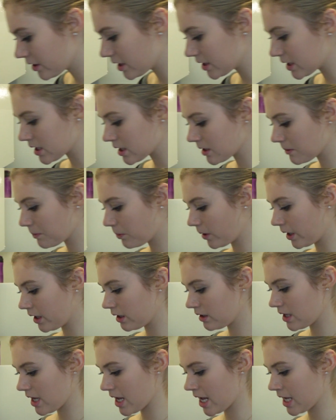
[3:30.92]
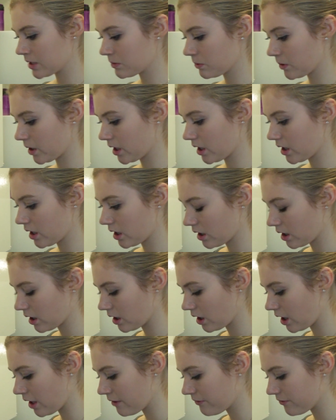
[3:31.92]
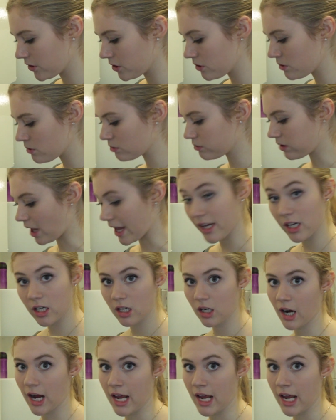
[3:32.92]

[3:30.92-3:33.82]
This is a point in the eggs where if you like your